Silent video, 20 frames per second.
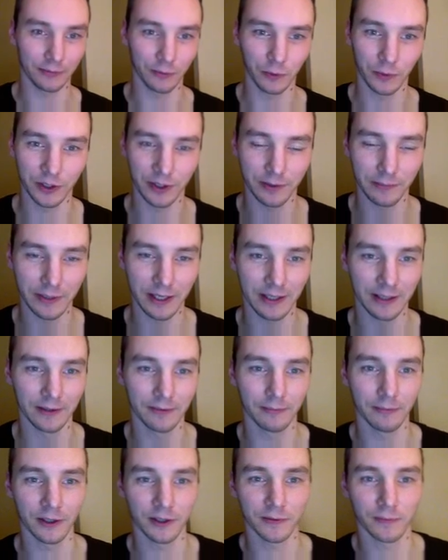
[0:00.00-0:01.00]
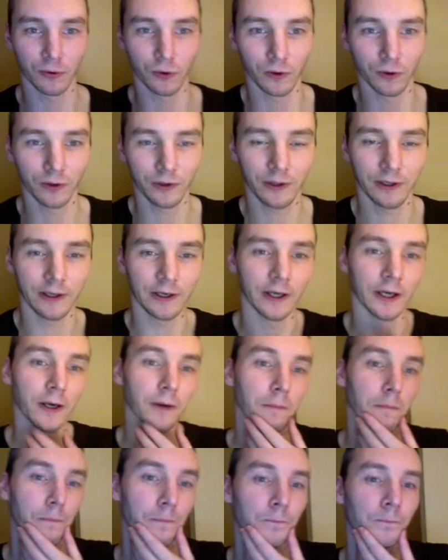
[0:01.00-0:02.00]
we should make it much more.
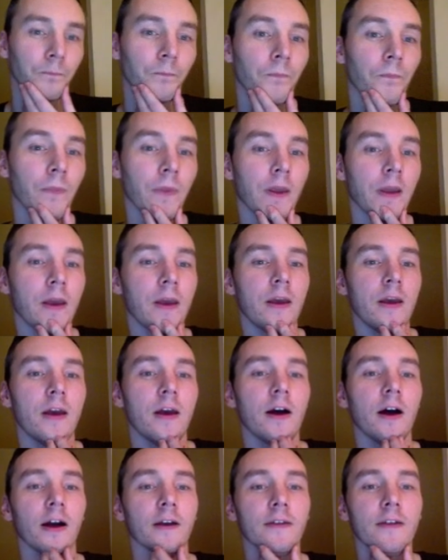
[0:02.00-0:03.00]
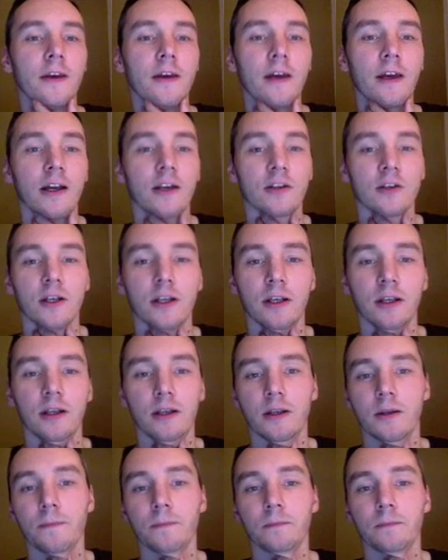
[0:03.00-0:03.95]
I think actually